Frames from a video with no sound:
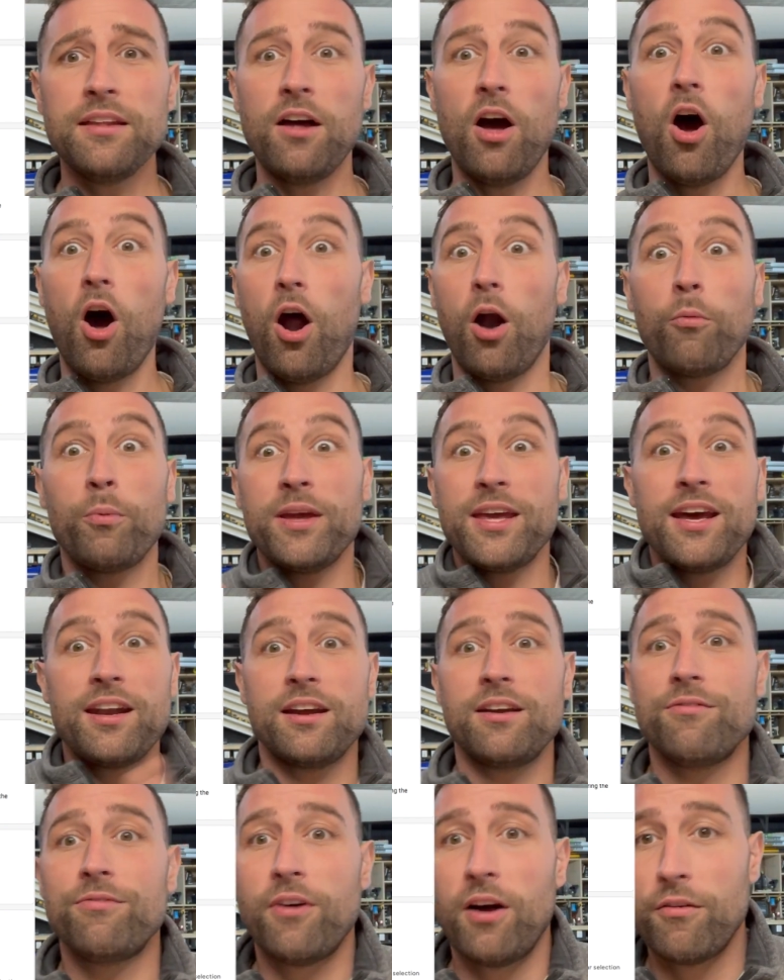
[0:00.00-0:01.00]
are we
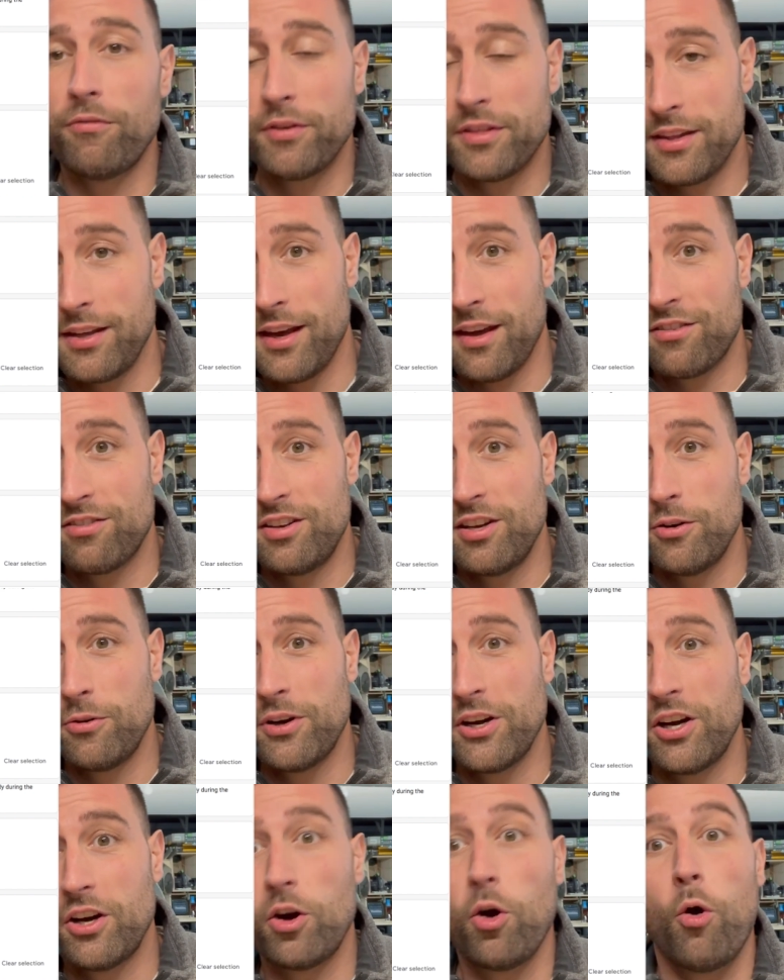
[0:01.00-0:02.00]
getting involved with the
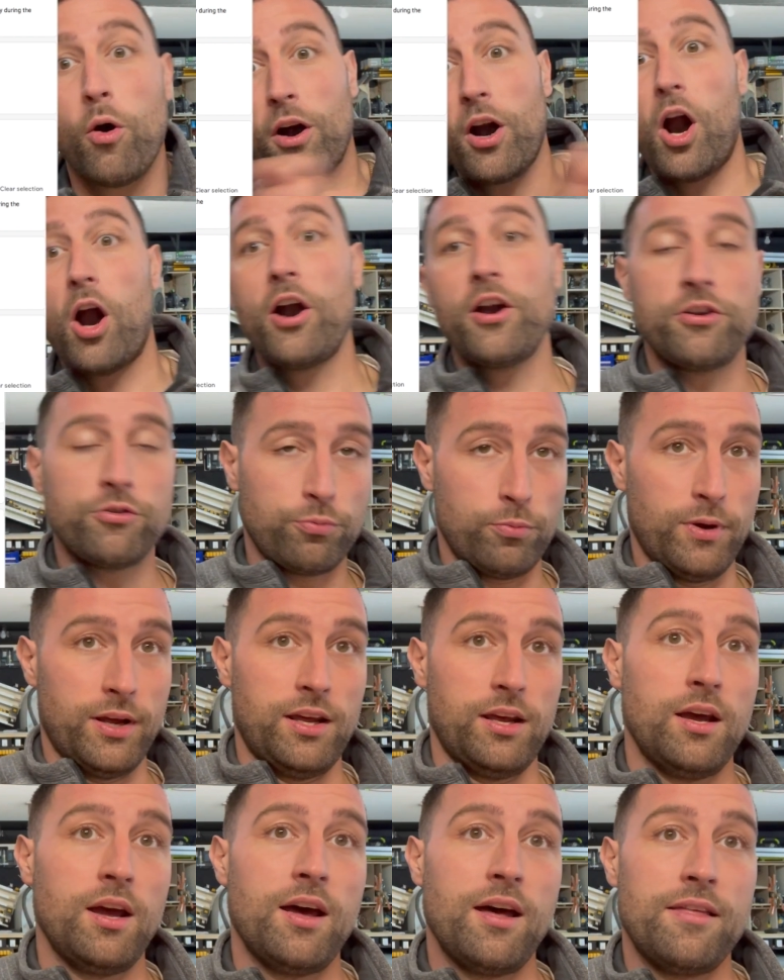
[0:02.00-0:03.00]
exterior or aren't we?
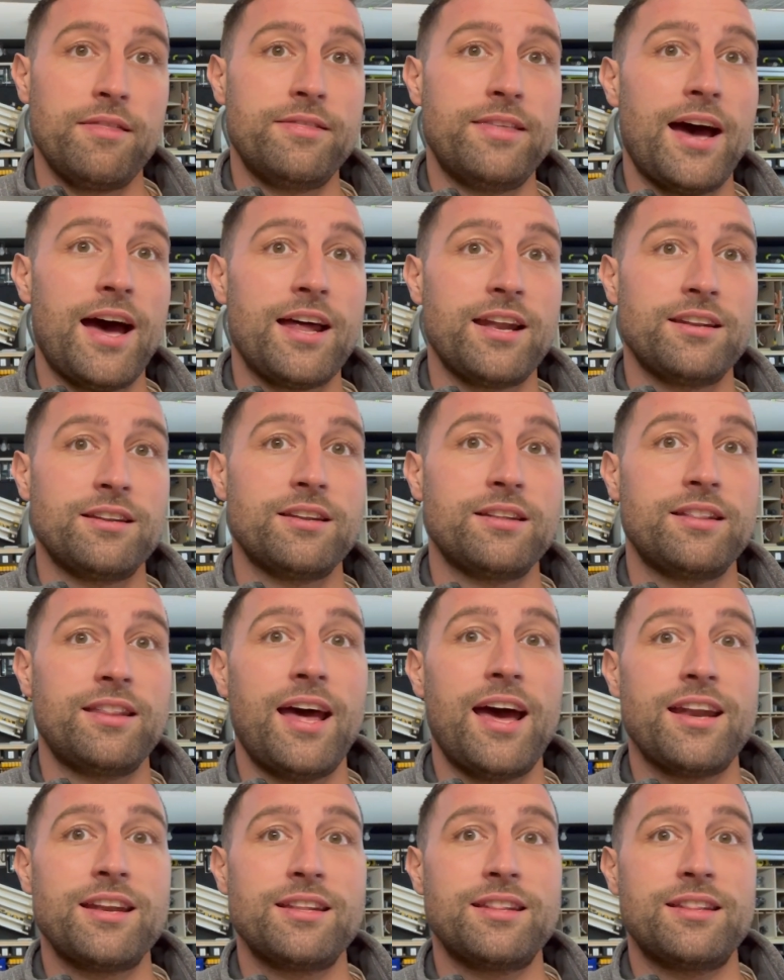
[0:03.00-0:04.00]

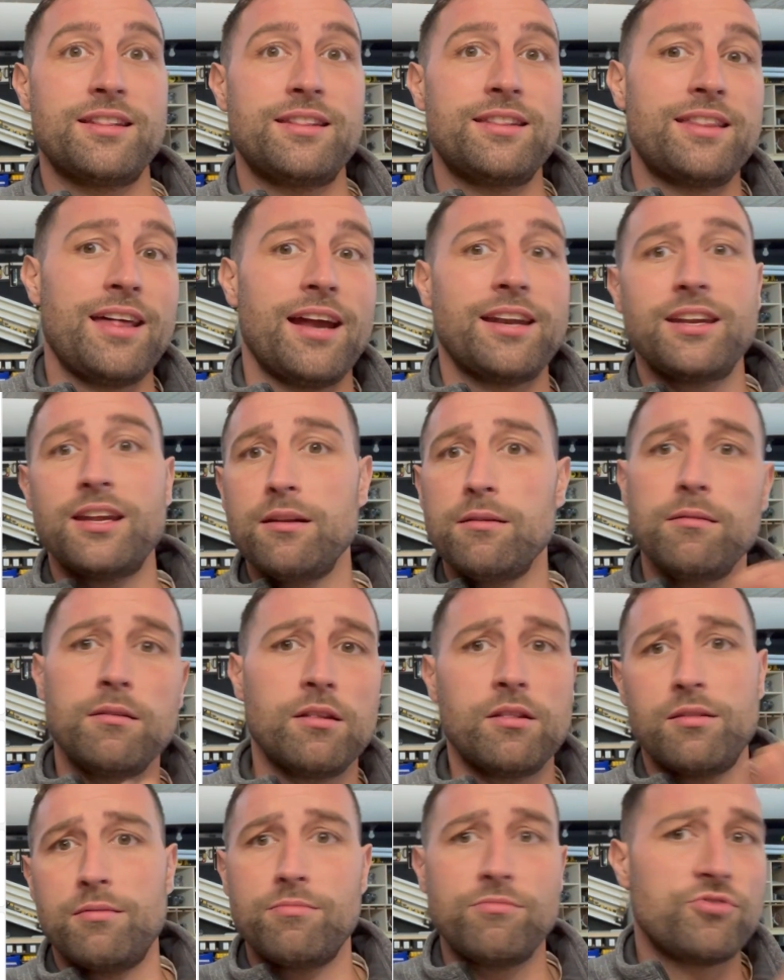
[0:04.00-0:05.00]
That
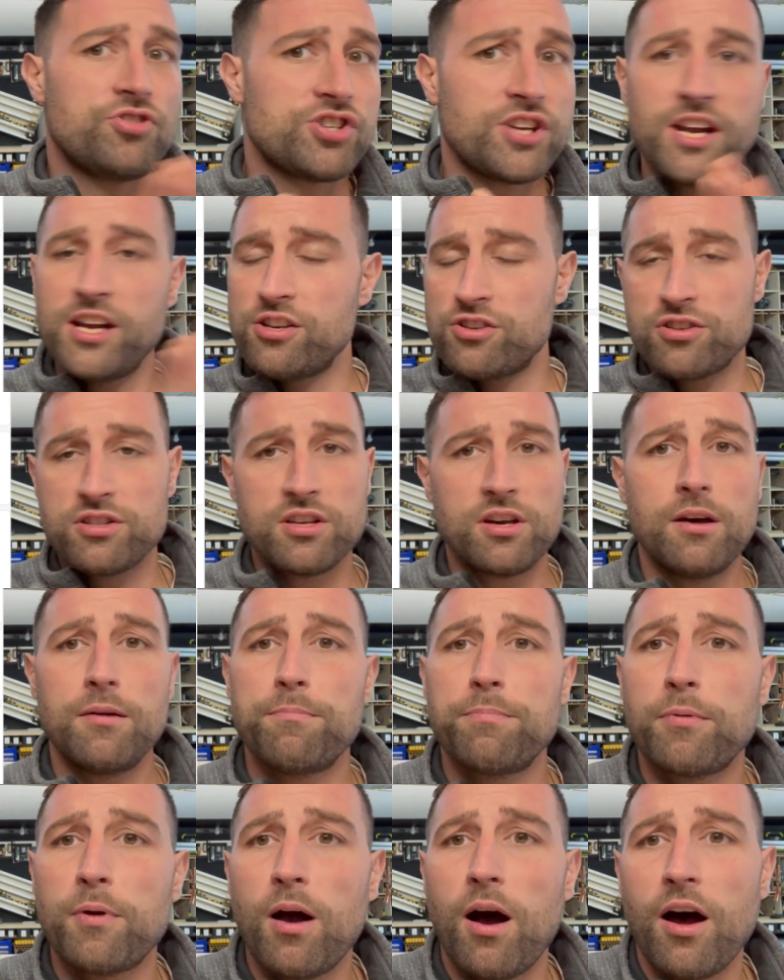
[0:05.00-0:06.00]
can change the
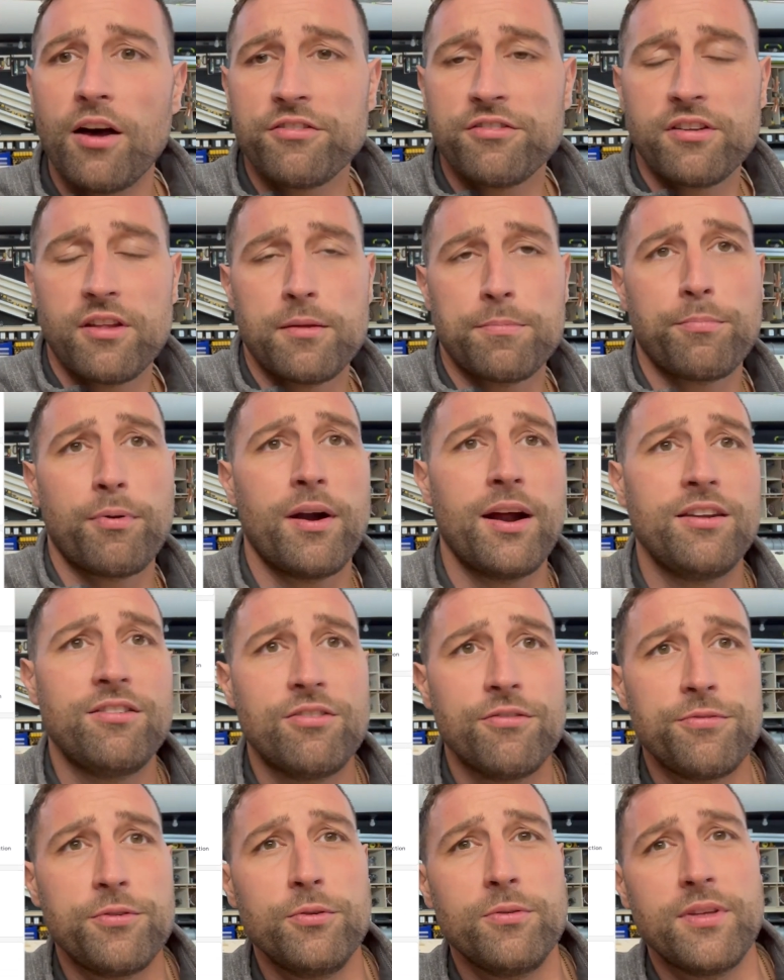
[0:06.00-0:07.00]
cost of the price
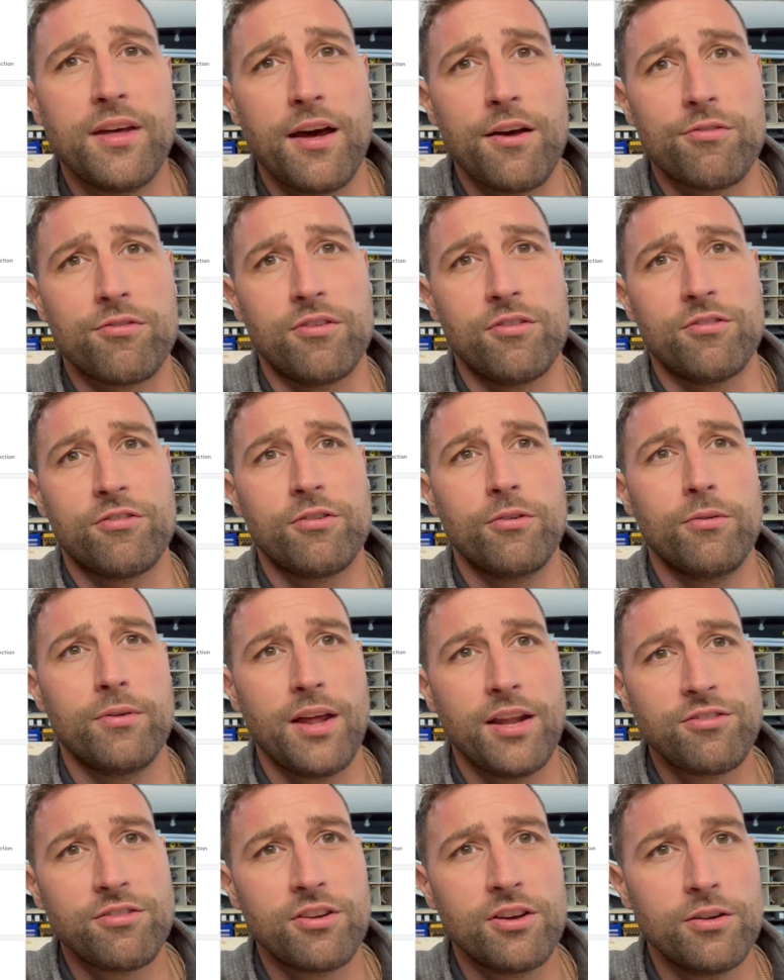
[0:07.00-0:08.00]
a few thousand. So
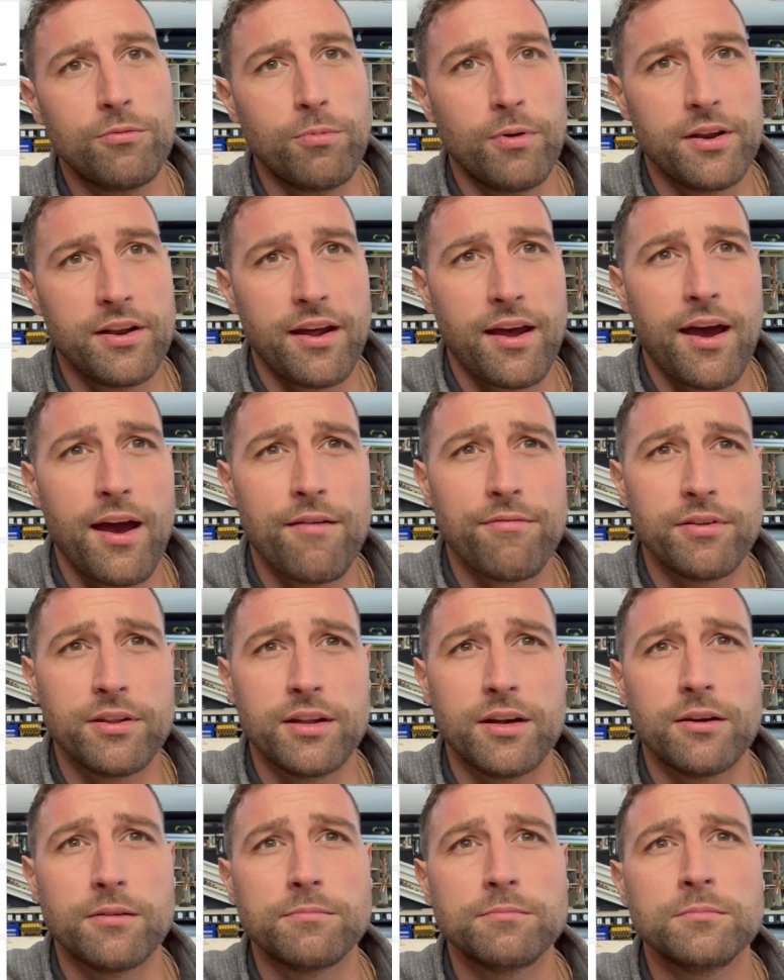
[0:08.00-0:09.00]
that's a good one to have in
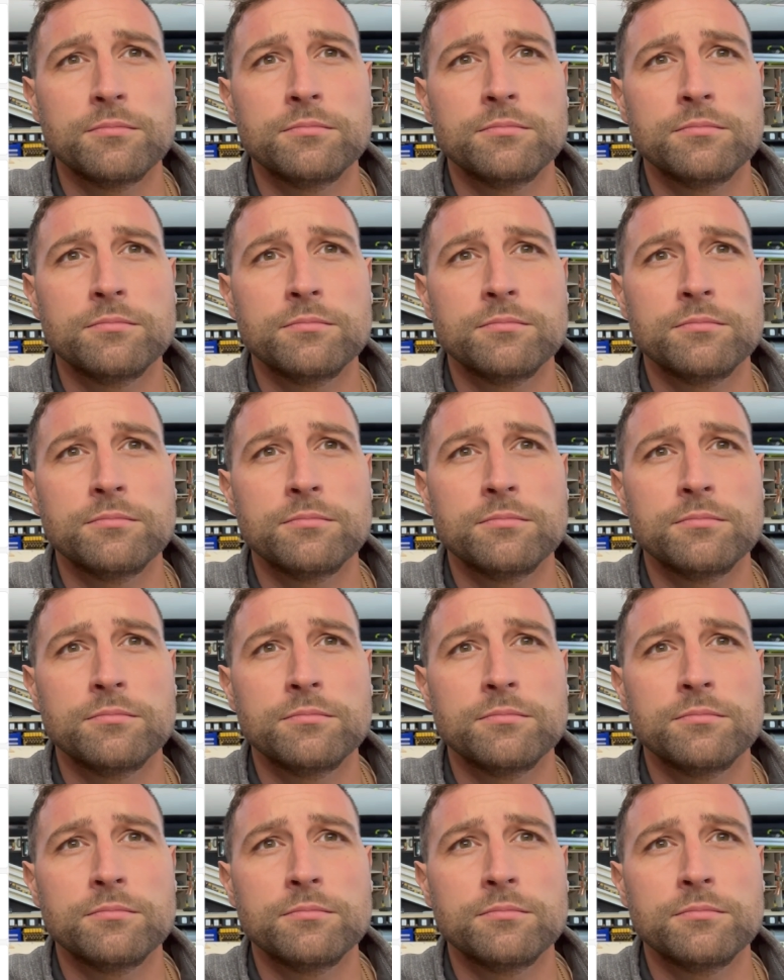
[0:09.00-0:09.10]
there.